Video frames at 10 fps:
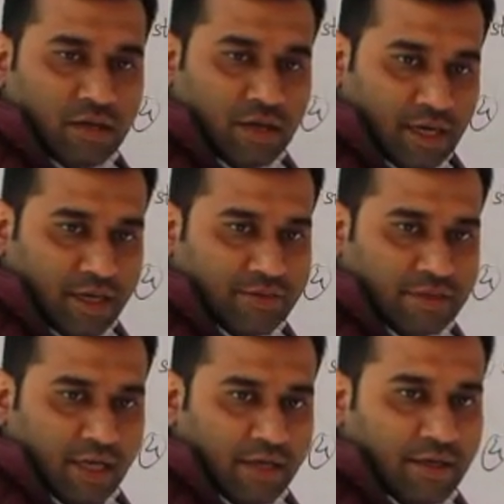left
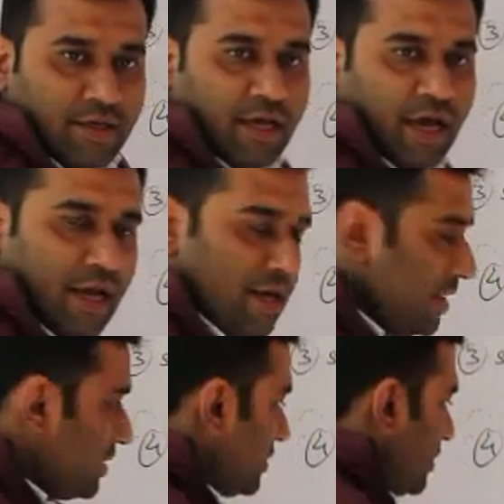side, and
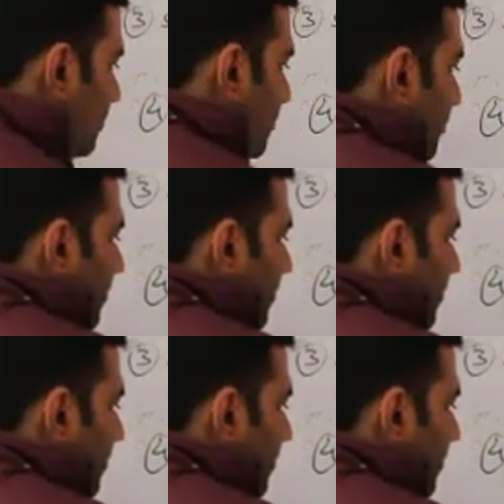it is removed